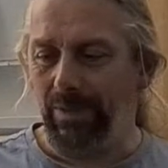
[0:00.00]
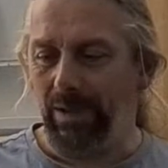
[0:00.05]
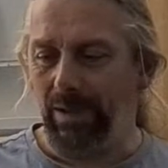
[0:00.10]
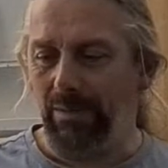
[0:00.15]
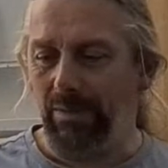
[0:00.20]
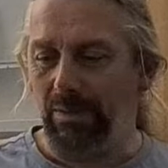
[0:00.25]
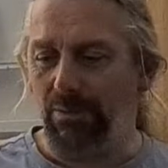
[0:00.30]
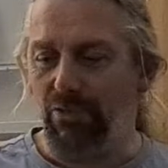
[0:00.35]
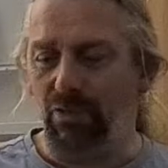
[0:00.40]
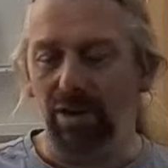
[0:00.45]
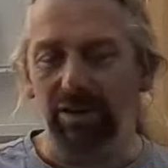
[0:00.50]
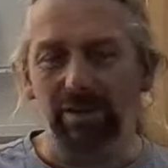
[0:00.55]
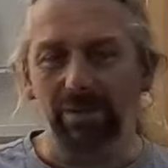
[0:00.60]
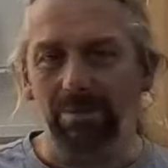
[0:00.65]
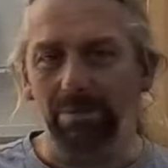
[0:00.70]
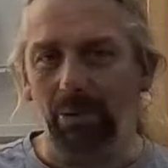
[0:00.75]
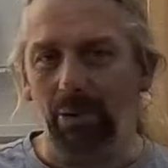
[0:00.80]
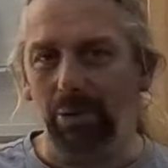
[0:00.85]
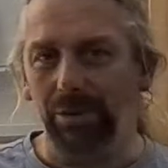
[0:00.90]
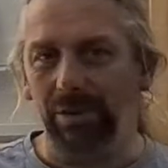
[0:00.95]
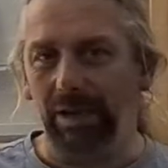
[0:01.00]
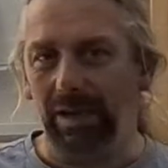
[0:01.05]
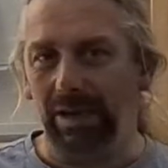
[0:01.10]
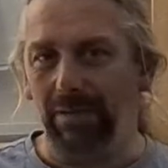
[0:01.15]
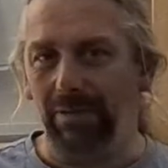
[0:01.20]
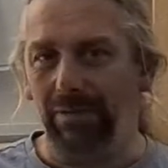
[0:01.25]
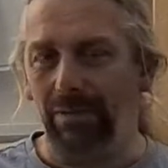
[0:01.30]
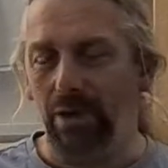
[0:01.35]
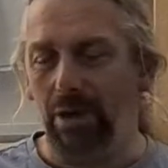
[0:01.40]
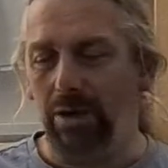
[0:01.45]
I'm surprised I bought it in the
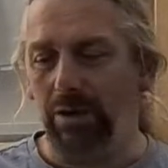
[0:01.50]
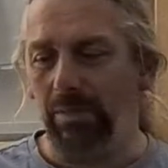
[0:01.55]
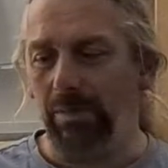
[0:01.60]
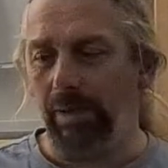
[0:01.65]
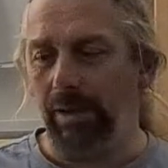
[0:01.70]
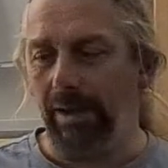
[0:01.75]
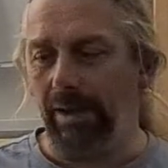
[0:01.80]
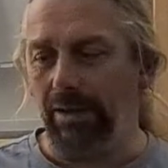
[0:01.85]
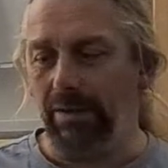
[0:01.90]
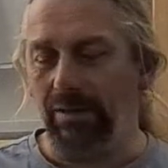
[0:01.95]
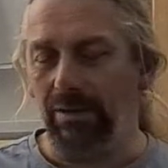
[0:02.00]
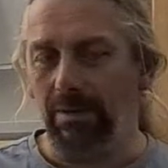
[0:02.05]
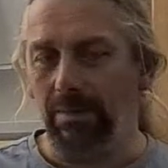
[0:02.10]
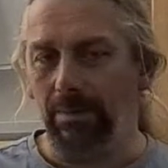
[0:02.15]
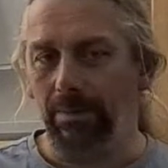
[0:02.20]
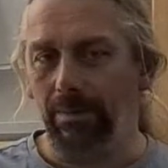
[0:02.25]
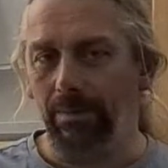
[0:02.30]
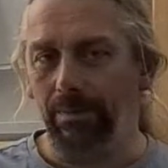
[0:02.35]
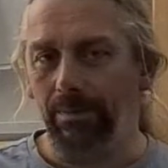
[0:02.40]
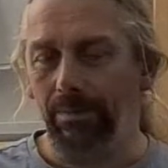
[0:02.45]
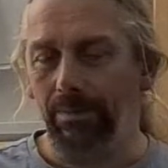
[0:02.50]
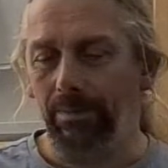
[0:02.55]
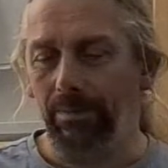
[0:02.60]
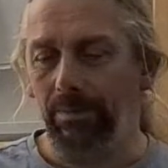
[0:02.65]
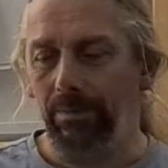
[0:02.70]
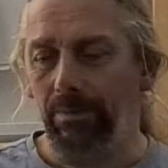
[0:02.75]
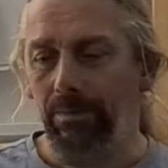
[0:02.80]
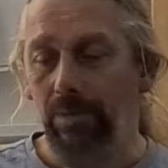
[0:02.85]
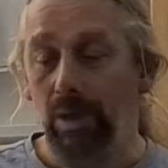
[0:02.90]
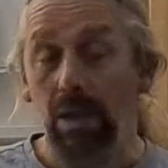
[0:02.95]
first place.
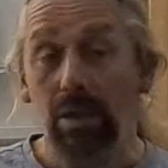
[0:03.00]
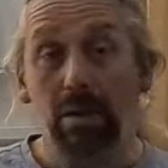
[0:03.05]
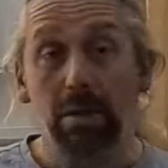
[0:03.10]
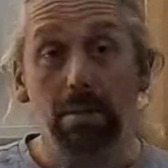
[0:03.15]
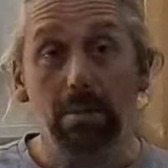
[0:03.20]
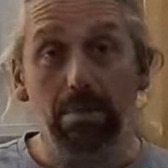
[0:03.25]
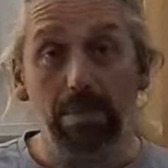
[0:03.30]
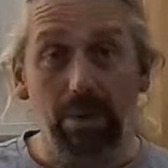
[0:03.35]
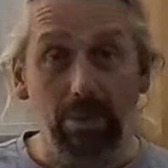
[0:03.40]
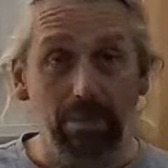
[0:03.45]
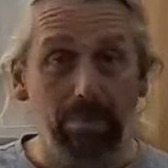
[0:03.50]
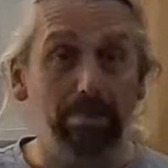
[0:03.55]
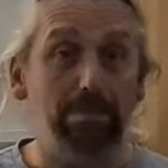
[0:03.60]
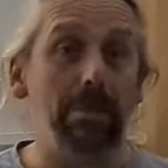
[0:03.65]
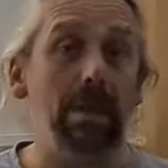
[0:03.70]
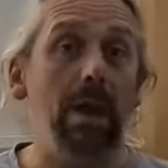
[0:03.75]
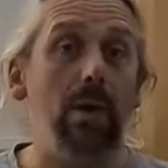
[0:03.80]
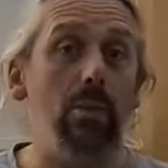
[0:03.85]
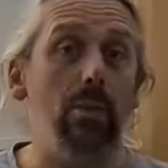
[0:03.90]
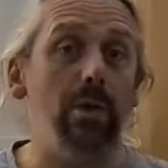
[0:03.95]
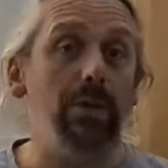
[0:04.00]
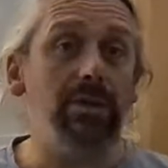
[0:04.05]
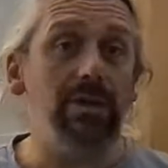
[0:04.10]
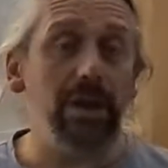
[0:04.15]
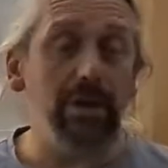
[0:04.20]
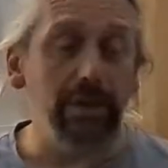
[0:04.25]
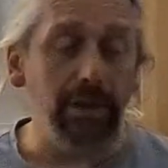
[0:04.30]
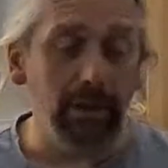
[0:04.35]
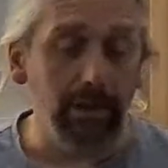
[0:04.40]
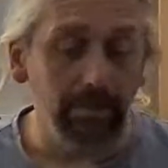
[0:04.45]
But I will
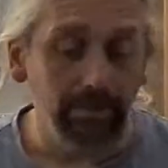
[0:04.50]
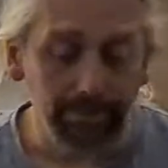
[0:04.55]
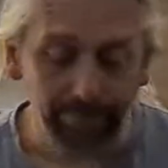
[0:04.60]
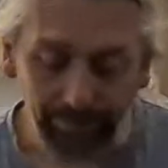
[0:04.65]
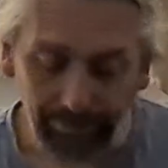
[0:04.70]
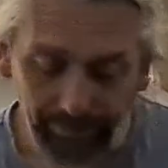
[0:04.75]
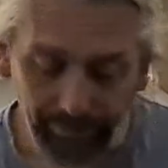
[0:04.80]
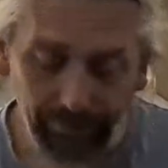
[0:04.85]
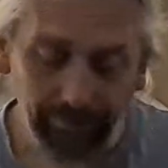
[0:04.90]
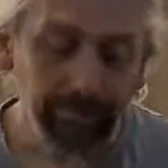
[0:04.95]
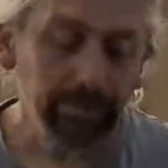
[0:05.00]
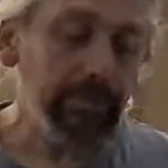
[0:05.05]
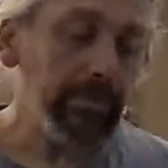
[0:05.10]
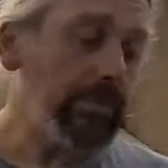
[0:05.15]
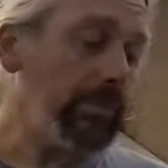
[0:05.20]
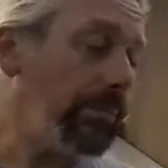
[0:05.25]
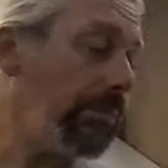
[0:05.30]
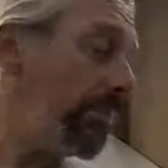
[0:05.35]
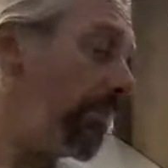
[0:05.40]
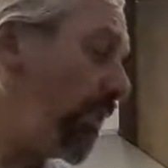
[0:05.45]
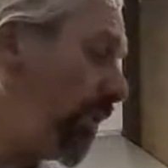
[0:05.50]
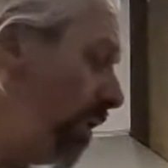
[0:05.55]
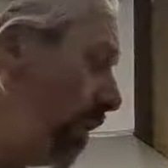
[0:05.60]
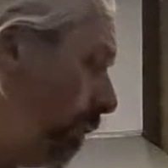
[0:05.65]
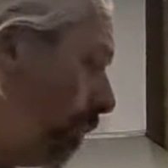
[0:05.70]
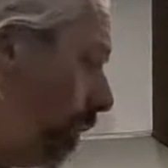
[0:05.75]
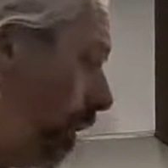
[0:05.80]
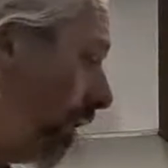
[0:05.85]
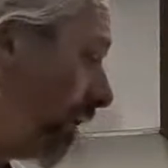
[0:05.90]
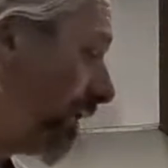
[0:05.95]
tell you
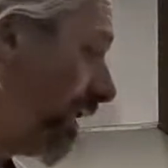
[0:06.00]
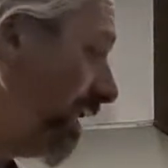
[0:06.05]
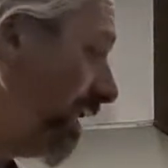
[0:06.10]
that what's